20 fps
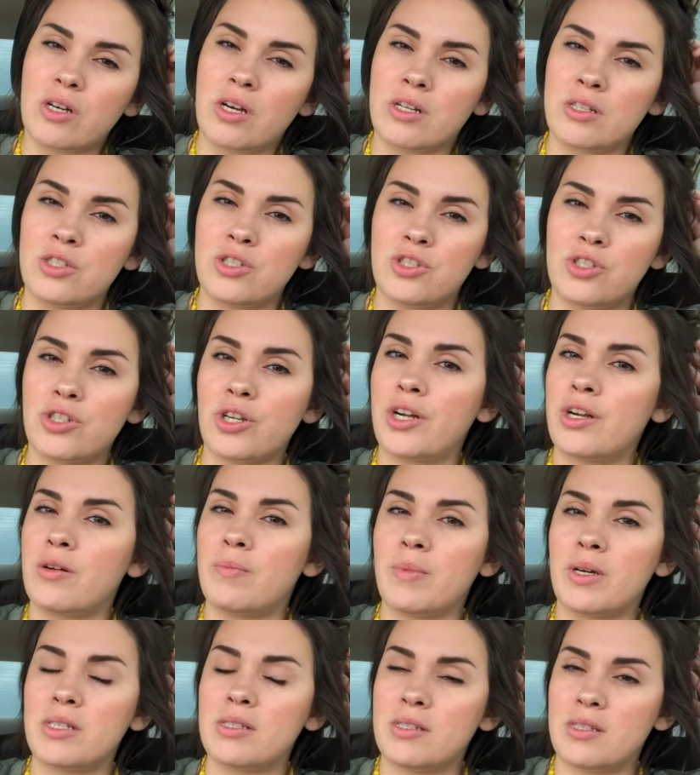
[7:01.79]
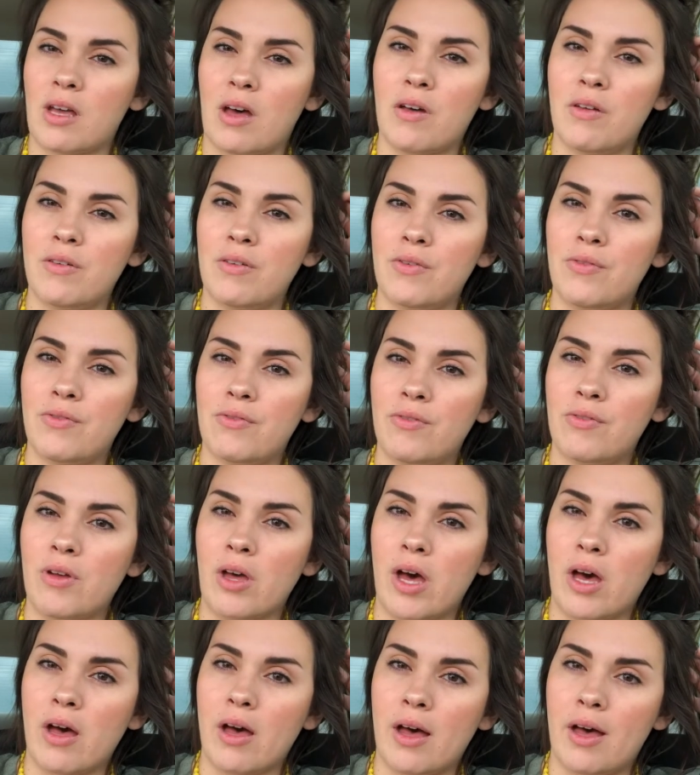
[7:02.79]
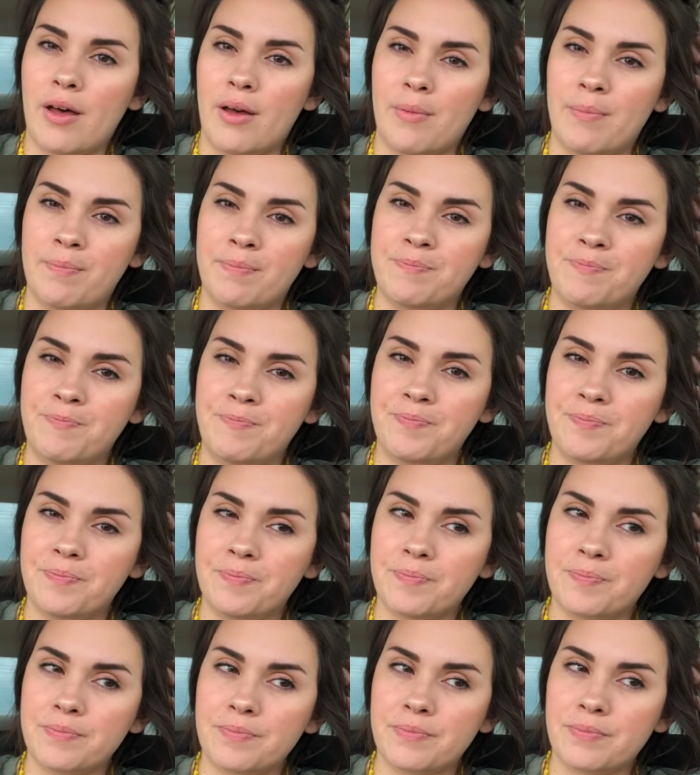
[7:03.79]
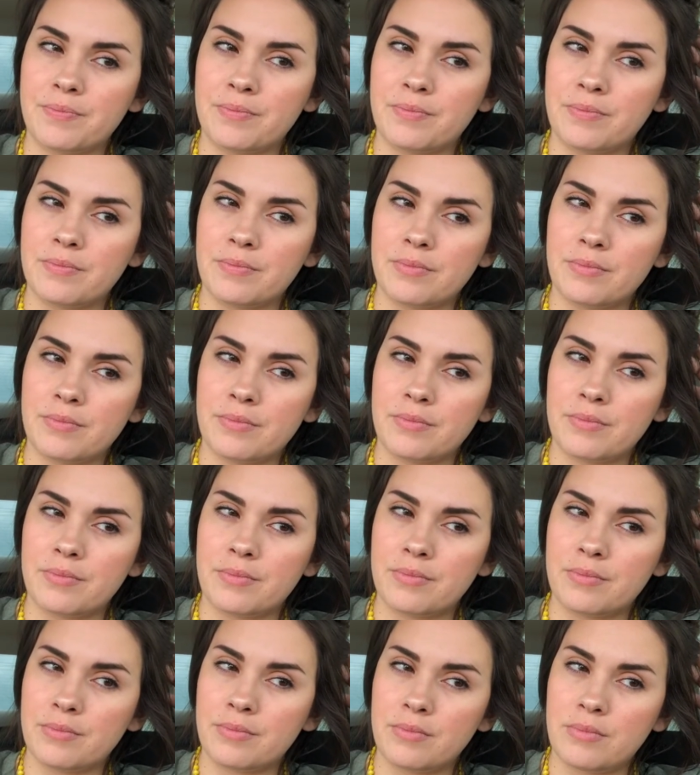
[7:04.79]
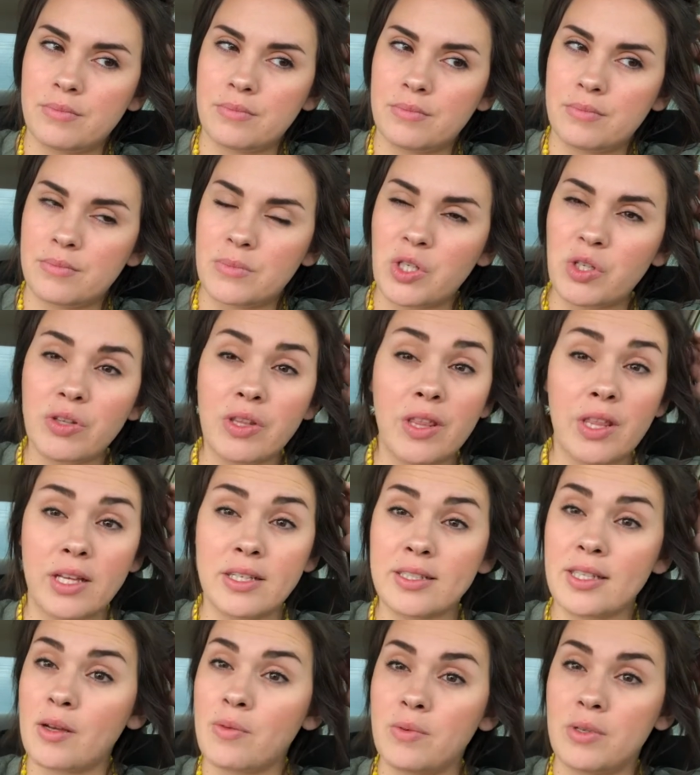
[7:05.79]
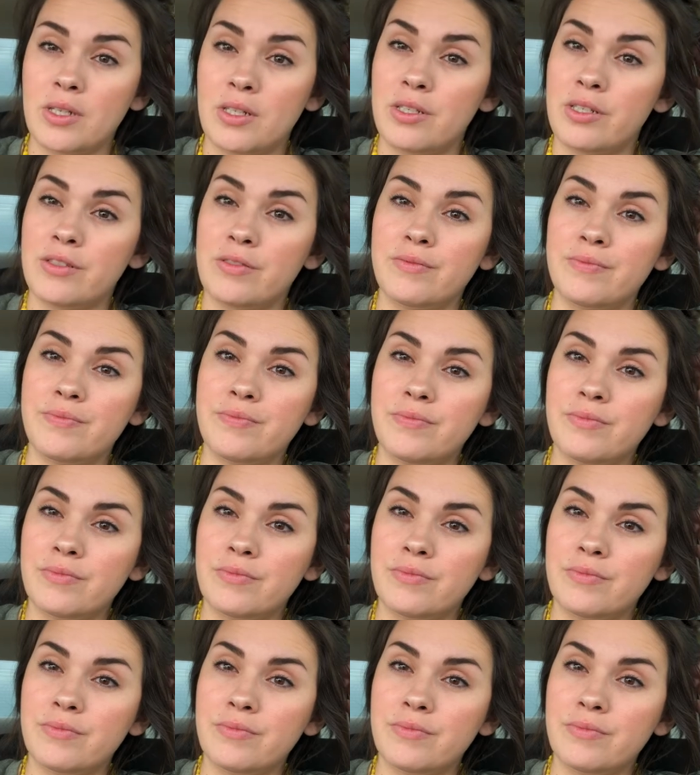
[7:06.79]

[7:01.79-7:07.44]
concentrate on myself. Do the things I want to do.